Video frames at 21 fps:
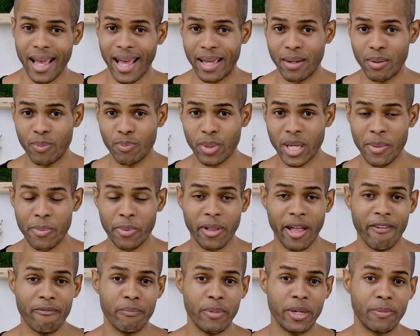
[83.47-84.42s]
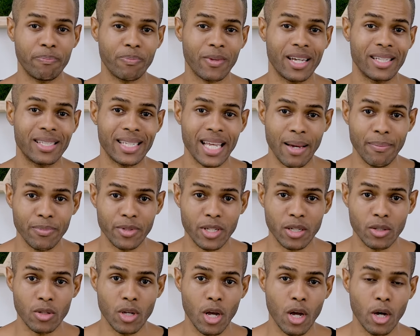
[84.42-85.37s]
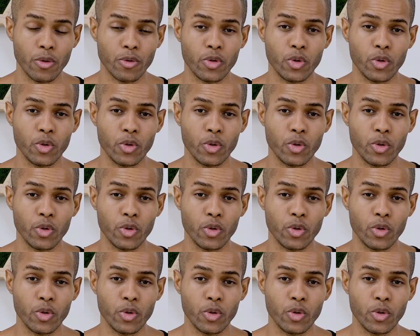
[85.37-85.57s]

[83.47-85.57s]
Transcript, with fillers: and people have been attempting